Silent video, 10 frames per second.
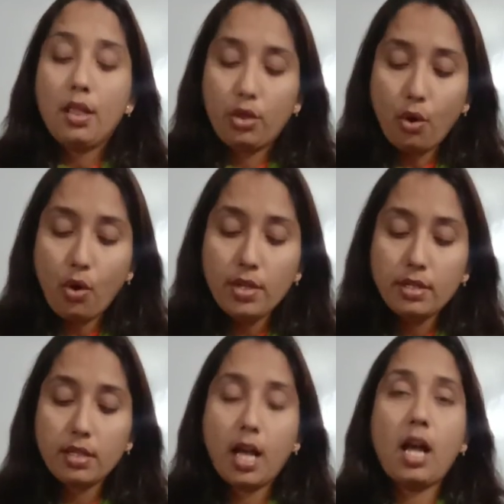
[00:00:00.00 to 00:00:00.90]

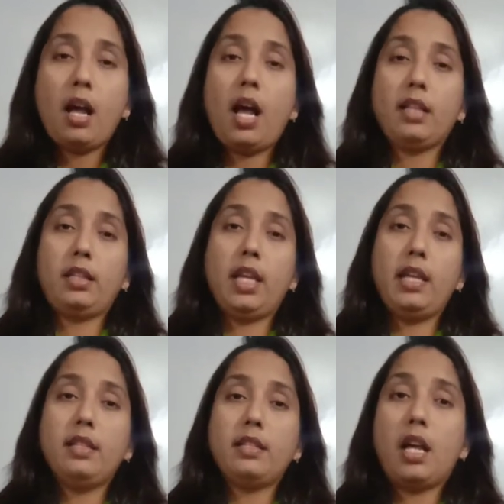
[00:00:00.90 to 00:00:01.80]
Those
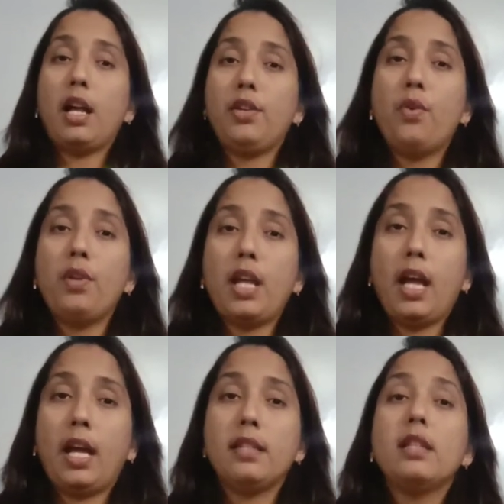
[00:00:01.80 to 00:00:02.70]
things are known
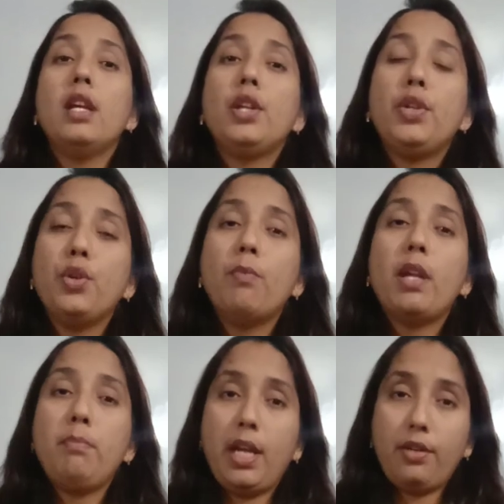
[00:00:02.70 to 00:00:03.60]
as
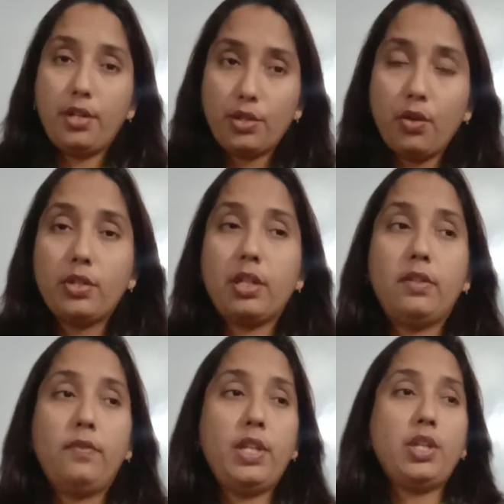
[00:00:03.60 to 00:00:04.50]
human-made resources,
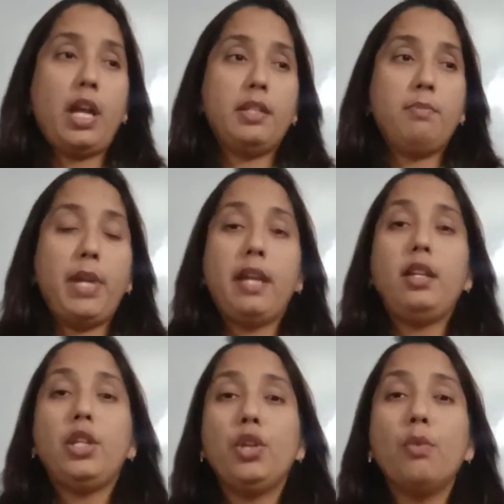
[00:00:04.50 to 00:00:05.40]
which has made
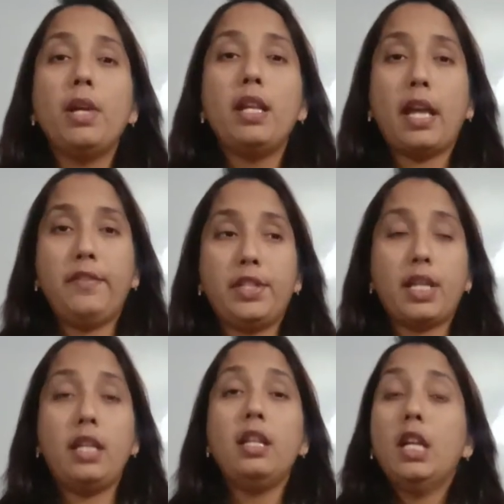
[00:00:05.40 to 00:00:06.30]
human
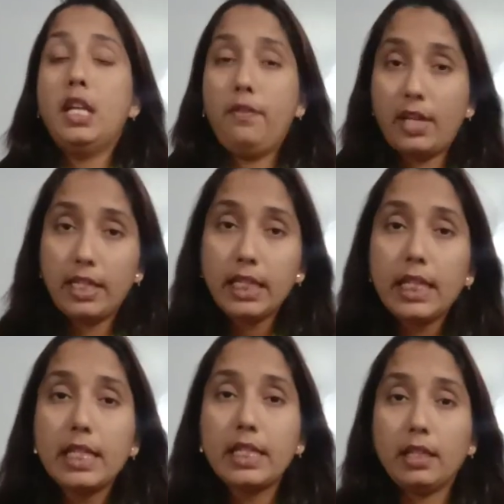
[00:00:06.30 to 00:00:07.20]
lifestyle very
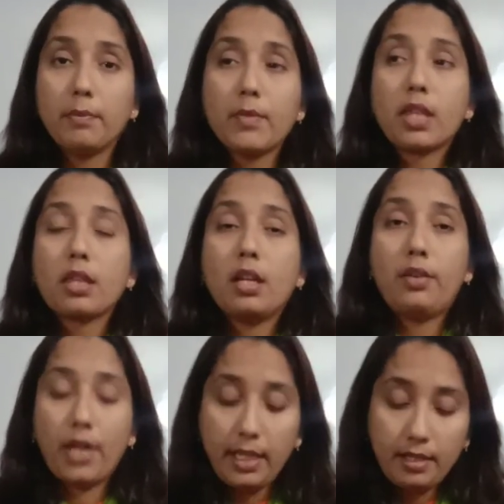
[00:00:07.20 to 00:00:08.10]
easy,
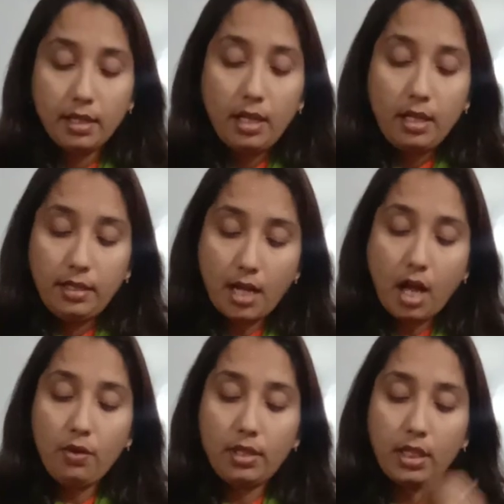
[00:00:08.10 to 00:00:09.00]
right?
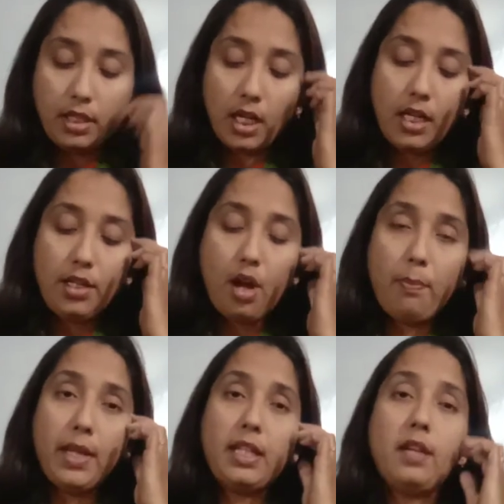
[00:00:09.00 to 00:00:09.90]
Now the third
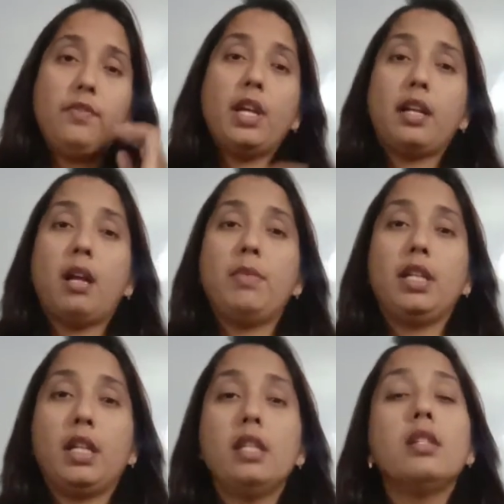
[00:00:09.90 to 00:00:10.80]
topic that we are coming
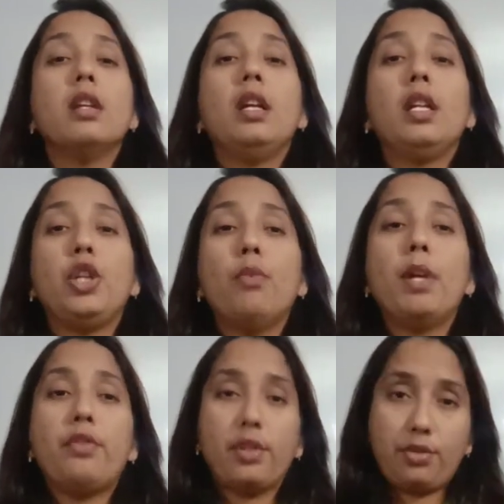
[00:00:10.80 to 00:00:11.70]
is
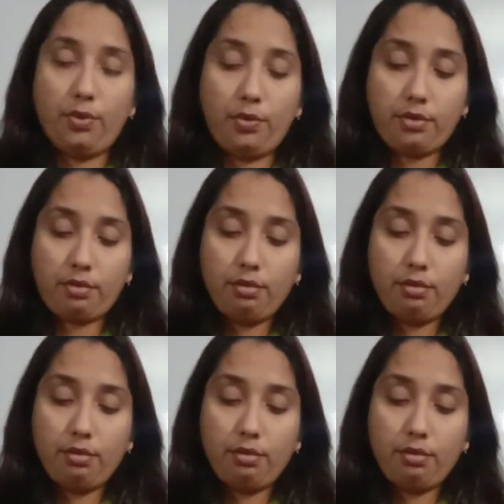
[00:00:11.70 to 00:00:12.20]
human resource.